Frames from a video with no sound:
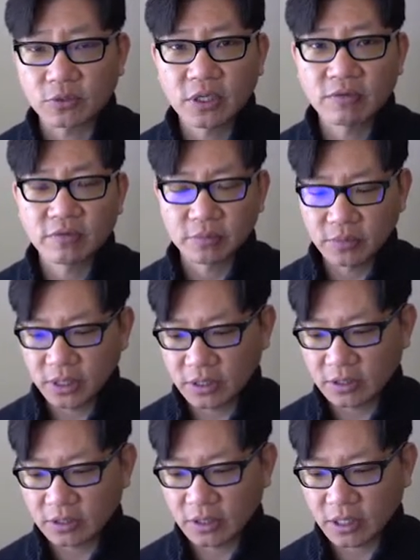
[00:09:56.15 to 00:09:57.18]
One of them
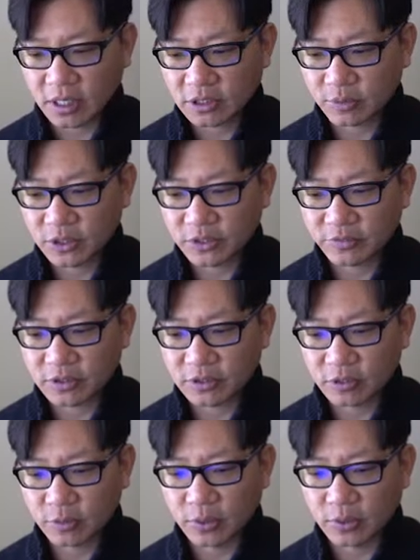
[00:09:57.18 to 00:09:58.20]
is customer service
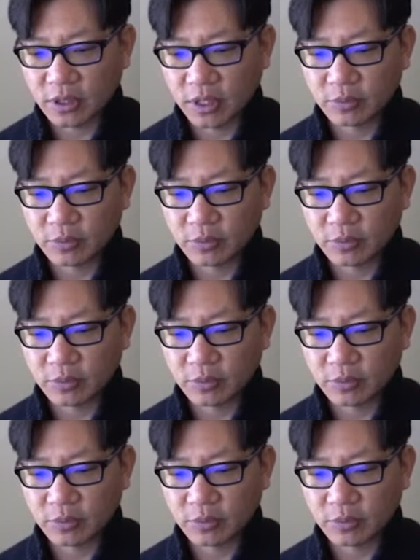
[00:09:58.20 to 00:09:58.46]
and support.